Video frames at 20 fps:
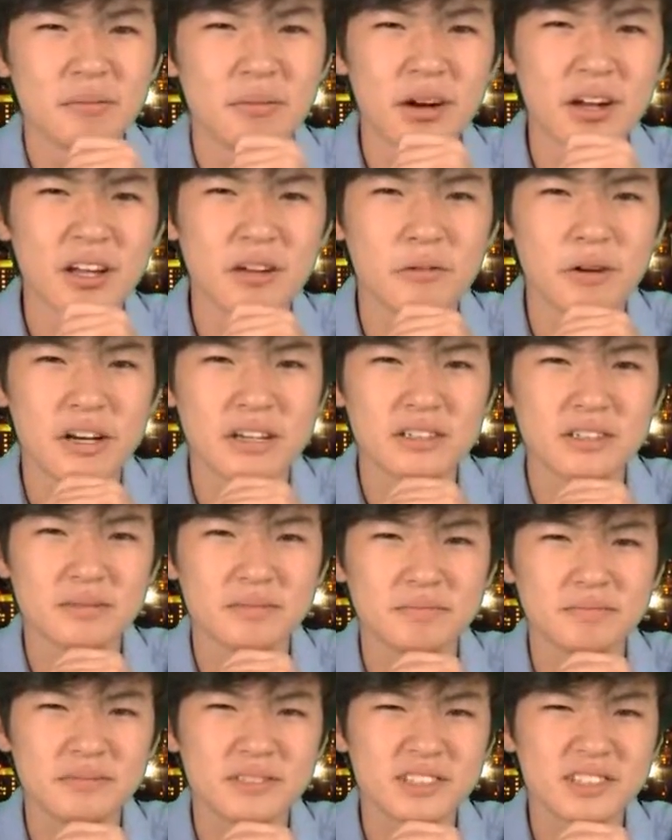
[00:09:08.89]
But anyways,
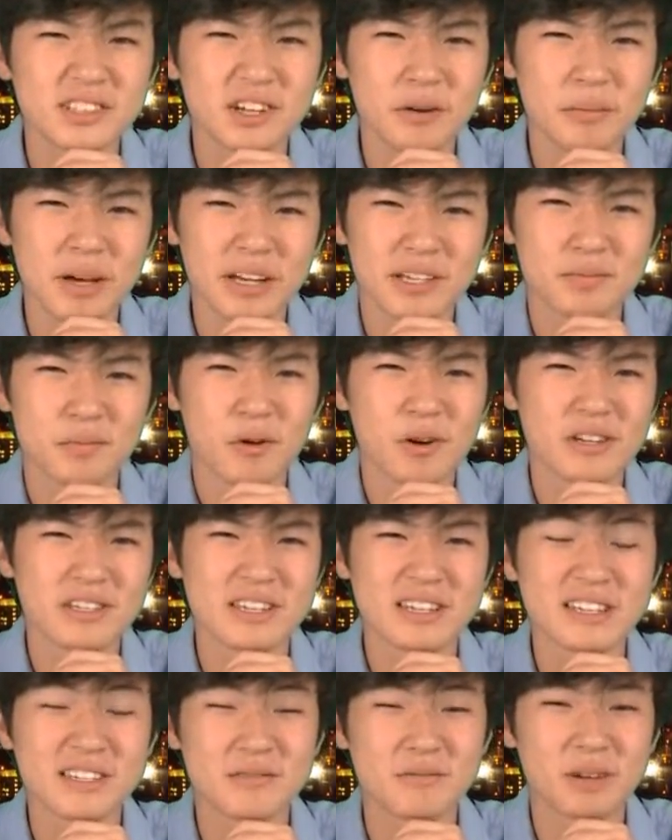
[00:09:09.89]
still makes more
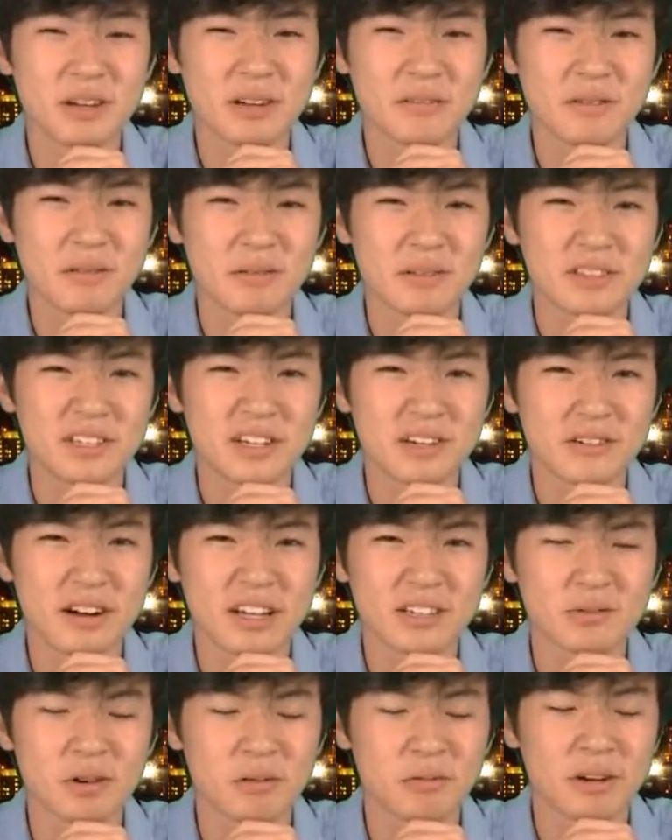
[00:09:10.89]
sense than running from a
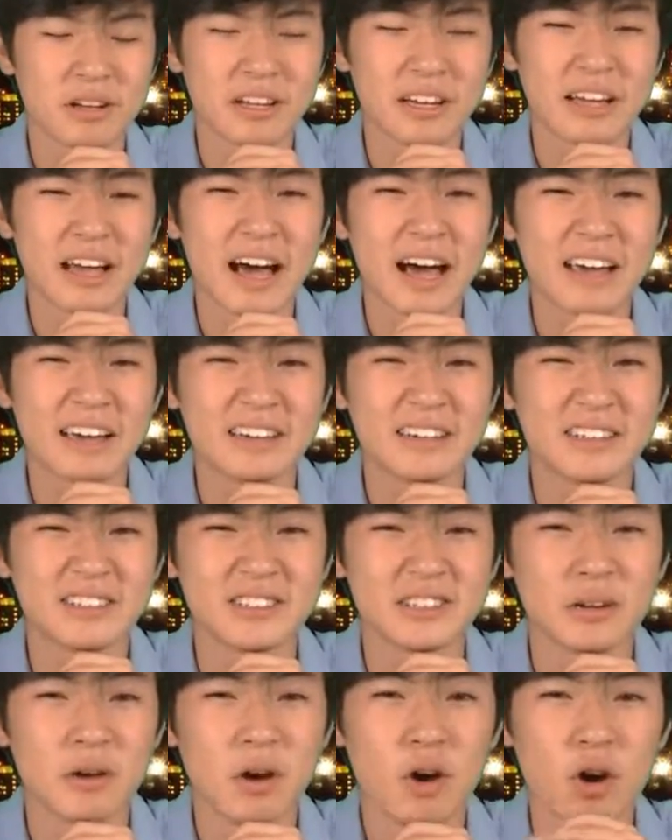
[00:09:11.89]
T-Rex while running in high
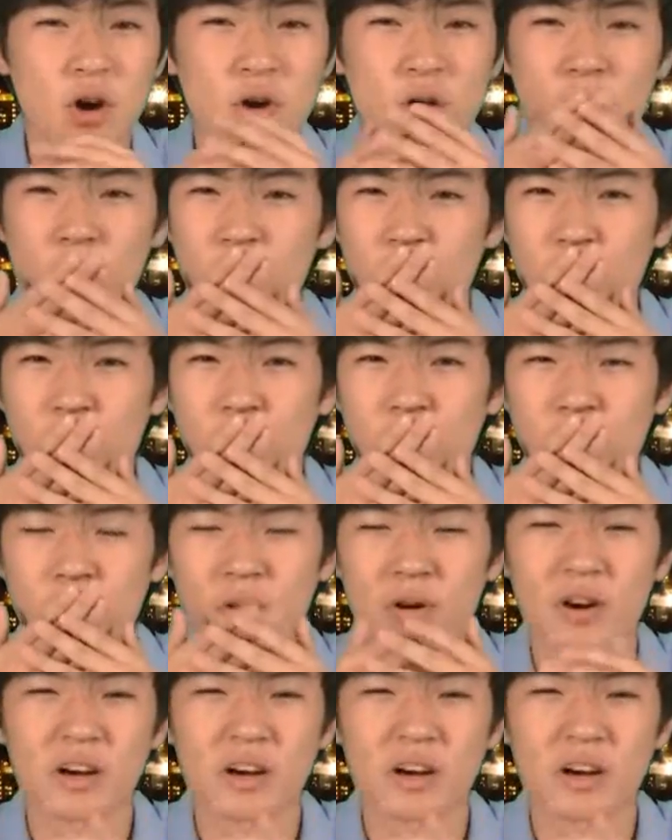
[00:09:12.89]
heels. Oof.